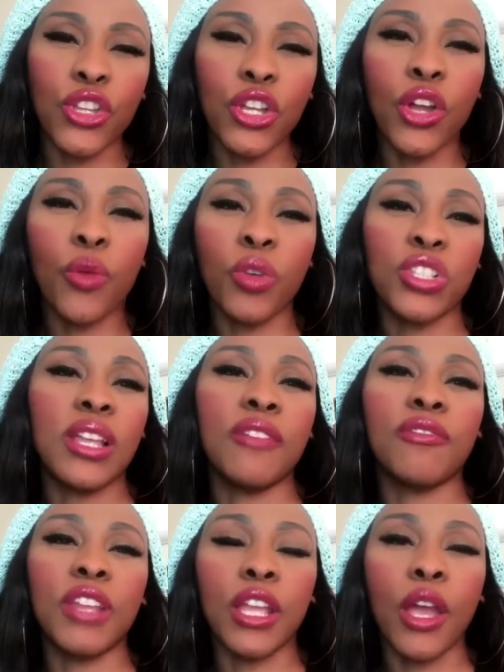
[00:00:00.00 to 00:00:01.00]
you can go and watch
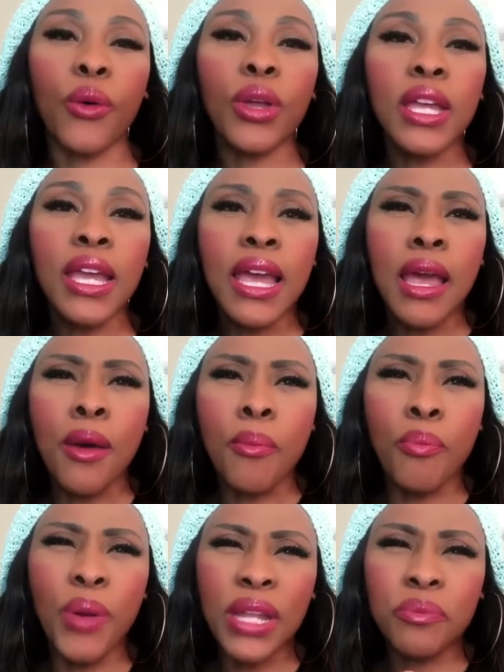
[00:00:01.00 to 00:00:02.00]
that video.
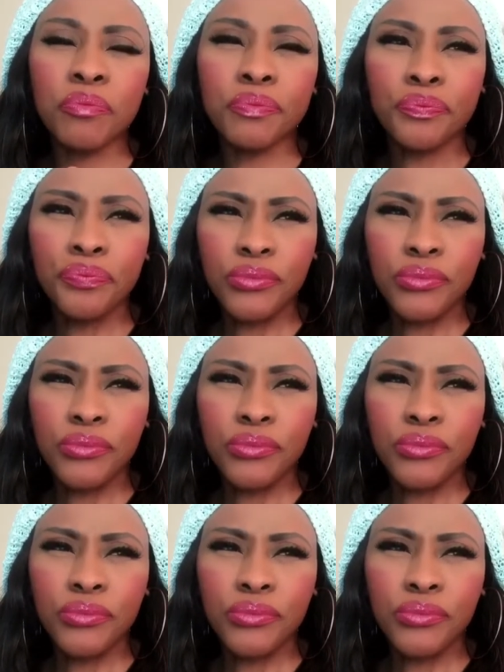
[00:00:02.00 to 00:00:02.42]
But